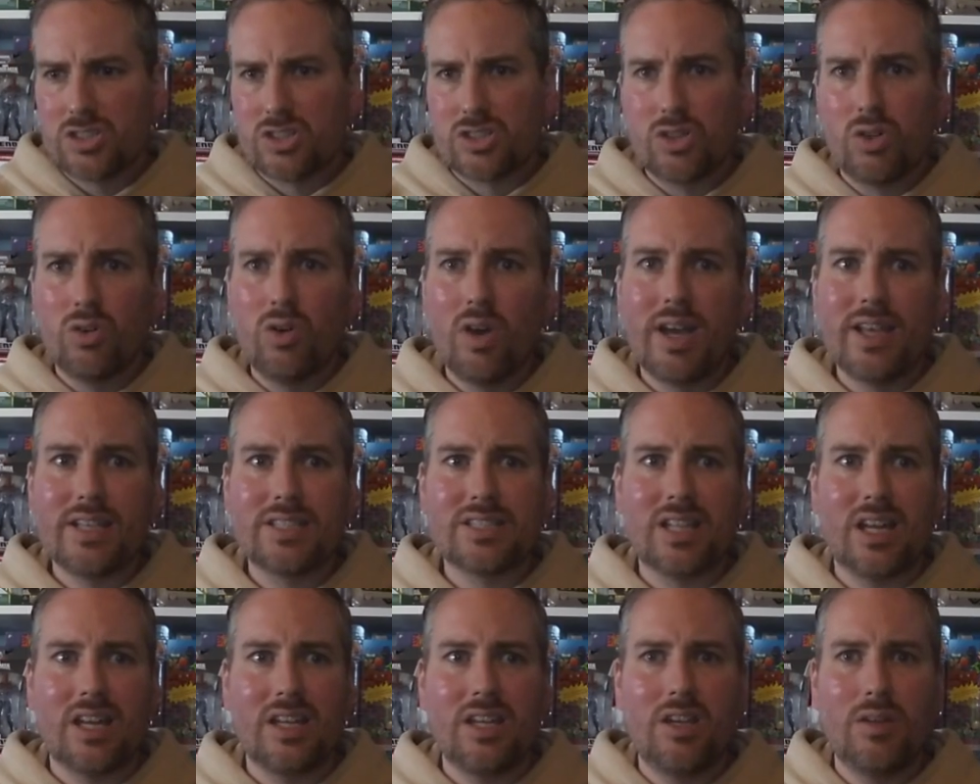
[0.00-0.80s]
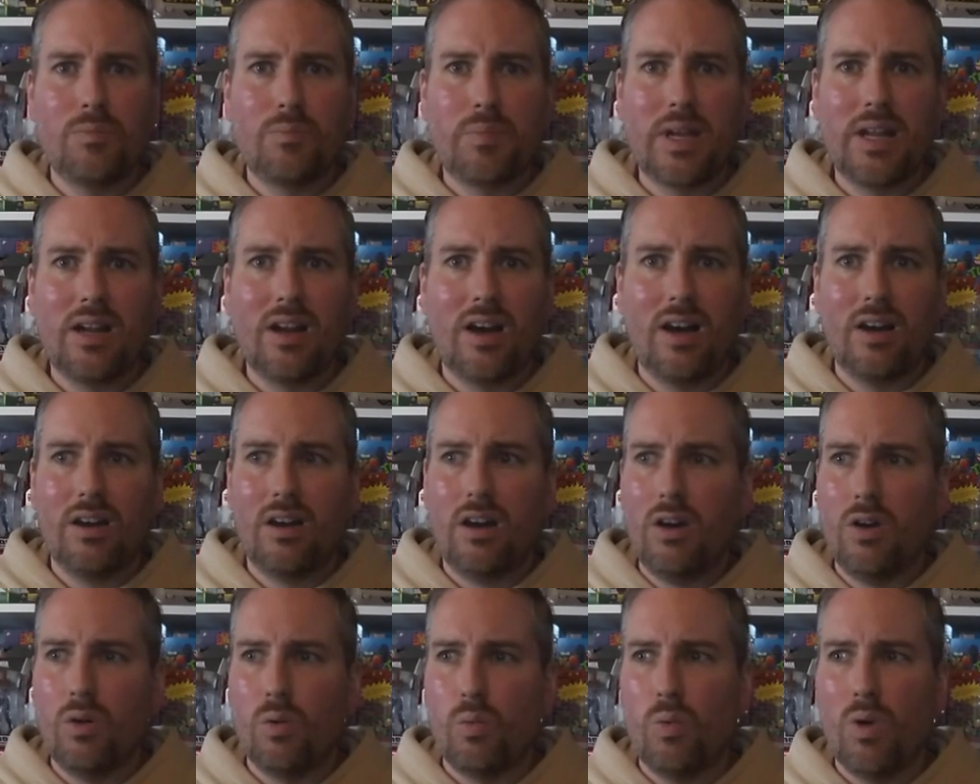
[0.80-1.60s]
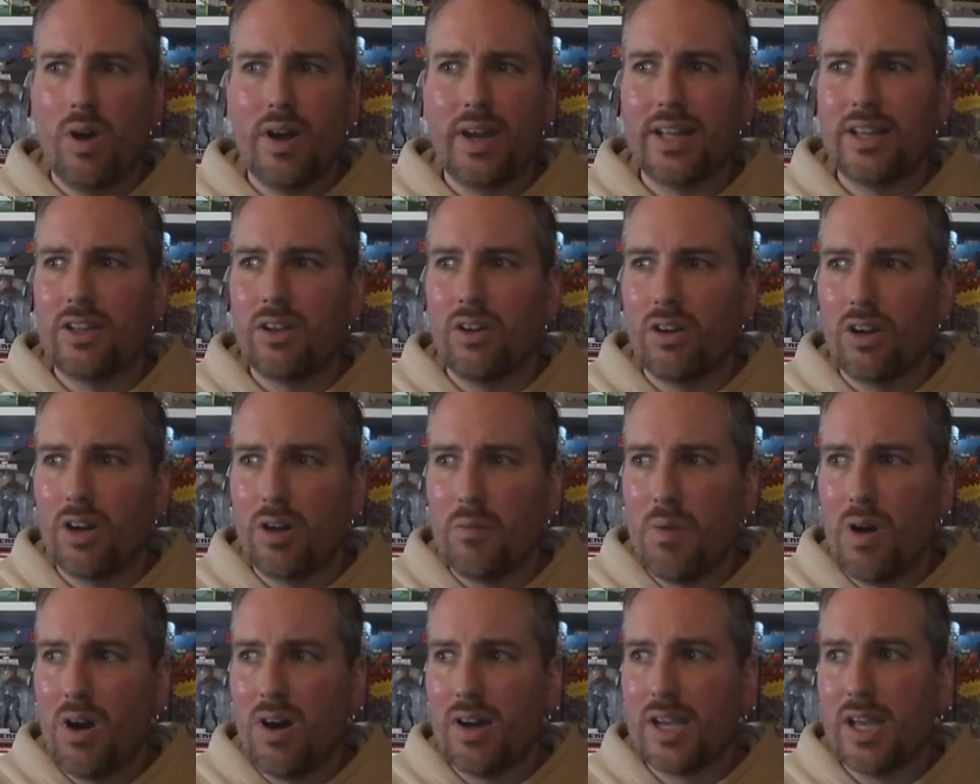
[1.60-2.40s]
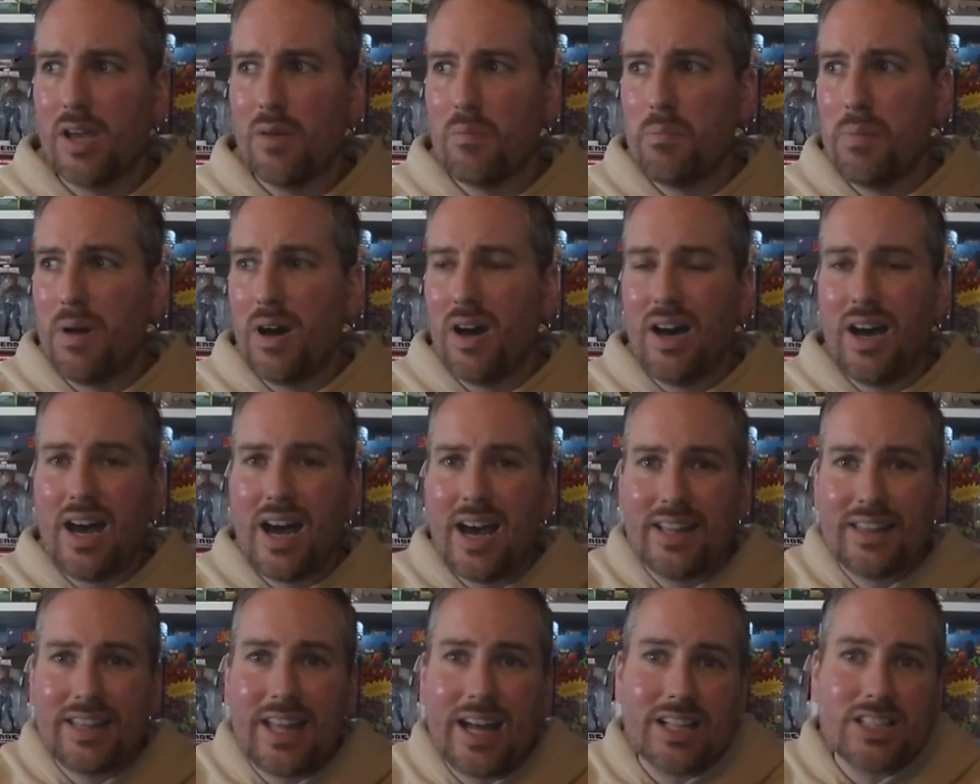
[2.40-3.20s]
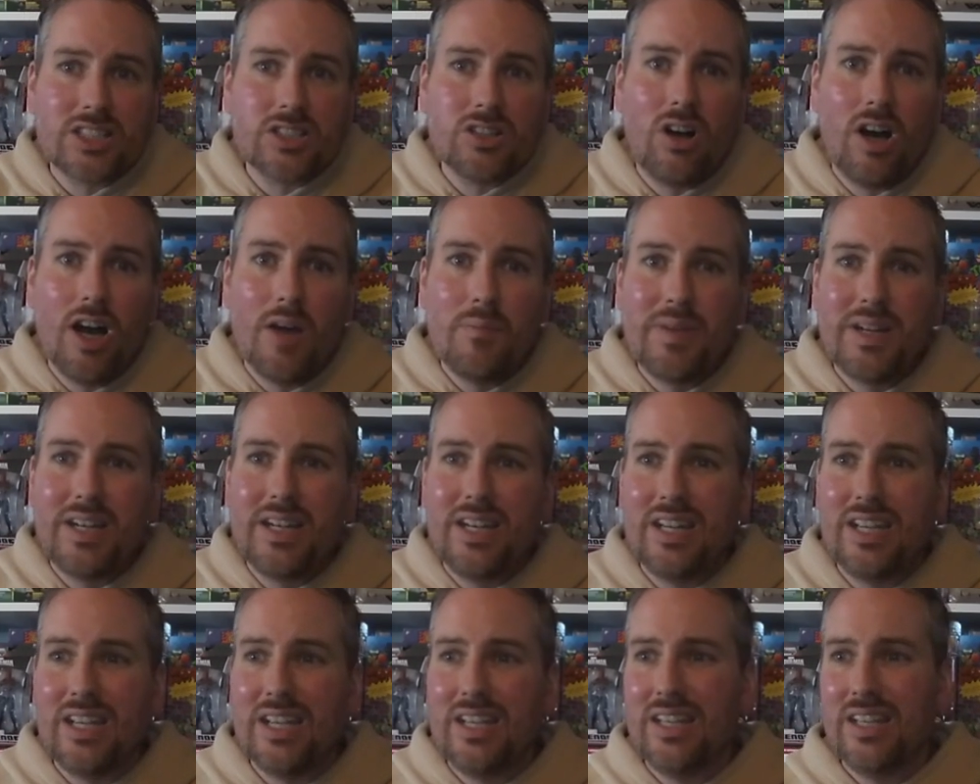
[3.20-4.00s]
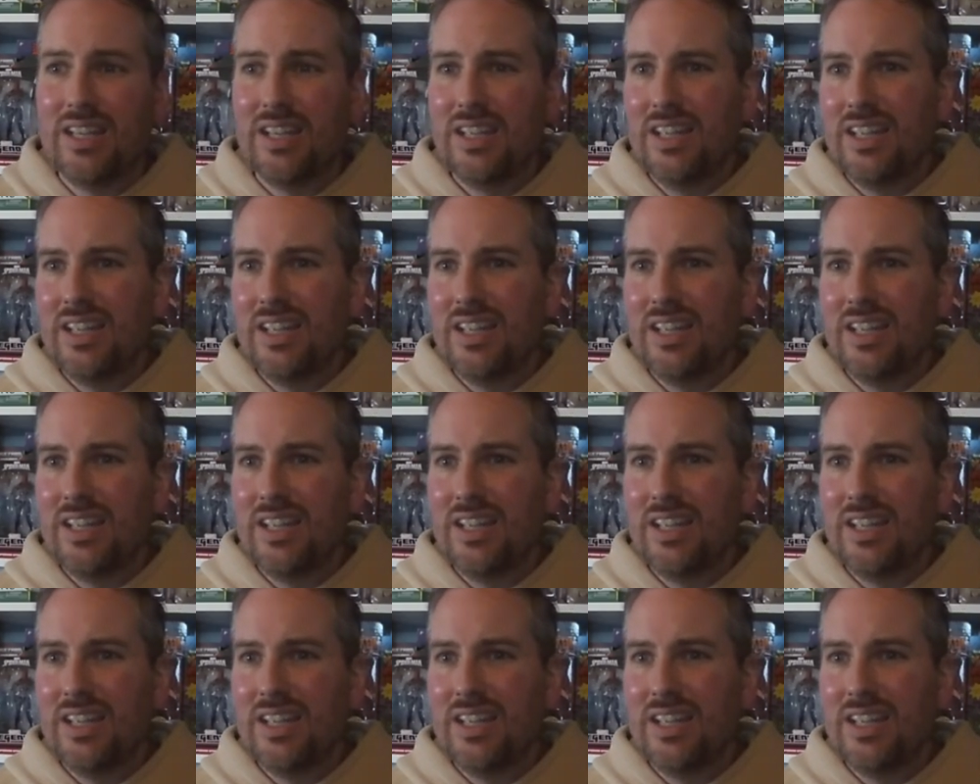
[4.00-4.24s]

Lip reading: toys that you'd be like, oh, what are they doing on the market? But at that time in the